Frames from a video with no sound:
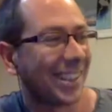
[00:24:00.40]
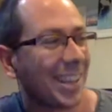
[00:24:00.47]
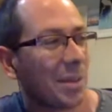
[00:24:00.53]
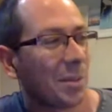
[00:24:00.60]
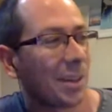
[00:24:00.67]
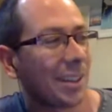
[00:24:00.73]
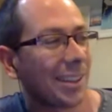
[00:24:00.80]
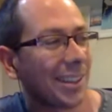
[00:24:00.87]

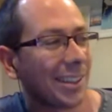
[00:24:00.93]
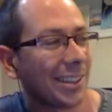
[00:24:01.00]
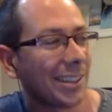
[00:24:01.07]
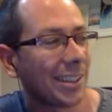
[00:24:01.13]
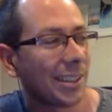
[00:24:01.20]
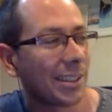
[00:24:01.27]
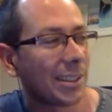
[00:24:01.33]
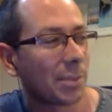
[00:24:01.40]
But I
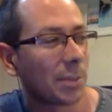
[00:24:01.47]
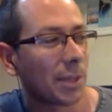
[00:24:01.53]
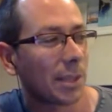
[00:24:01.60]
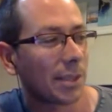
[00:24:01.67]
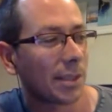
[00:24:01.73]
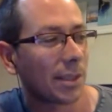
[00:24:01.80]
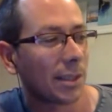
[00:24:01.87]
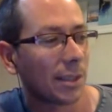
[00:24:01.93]
think just
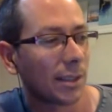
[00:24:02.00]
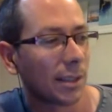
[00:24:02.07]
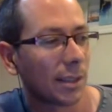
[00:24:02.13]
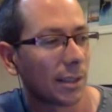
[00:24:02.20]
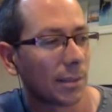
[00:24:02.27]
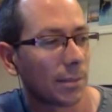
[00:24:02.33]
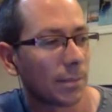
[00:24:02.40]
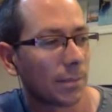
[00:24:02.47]
because of the
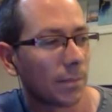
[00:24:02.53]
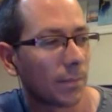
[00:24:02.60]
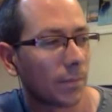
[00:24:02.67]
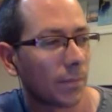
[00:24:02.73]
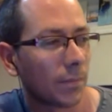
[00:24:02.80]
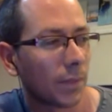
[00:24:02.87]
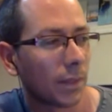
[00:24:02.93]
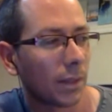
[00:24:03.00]

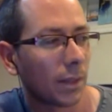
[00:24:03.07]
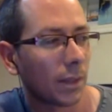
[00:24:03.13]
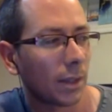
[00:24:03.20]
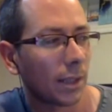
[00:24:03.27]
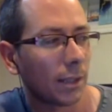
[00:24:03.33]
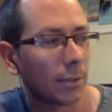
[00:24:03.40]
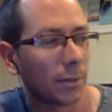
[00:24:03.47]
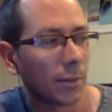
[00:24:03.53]
a
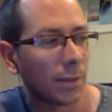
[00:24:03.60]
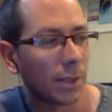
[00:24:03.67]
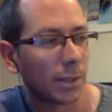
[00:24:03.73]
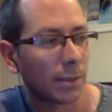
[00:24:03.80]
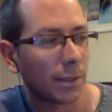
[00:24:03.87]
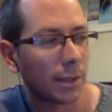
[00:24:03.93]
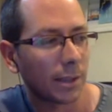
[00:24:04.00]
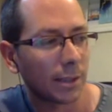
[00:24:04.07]
lot of the reviews that I
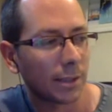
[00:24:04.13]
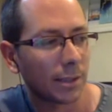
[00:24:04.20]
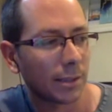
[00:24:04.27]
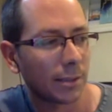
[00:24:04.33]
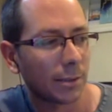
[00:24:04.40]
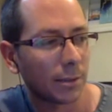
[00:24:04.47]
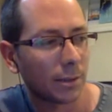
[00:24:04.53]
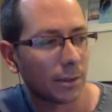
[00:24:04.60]
read, like, just
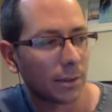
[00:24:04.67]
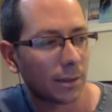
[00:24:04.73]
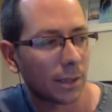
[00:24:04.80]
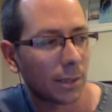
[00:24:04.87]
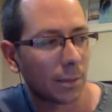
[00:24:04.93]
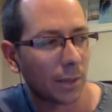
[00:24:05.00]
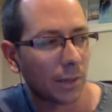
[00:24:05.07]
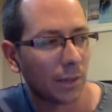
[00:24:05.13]
couldn't
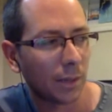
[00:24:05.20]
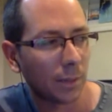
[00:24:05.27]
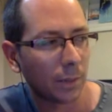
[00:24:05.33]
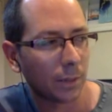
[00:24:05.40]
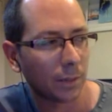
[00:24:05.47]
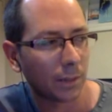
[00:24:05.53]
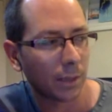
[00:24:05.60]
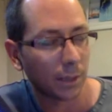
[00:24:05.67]
stop raving
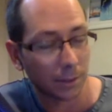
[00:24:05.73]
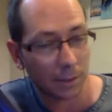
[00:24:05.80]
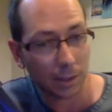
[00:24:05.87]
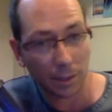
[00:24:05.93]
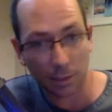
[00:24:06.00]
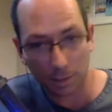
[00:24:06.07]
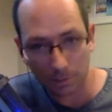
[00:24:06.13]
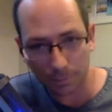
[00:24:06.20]
about the art
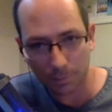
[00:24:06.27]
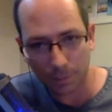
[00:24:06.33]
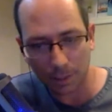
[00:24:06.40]
style.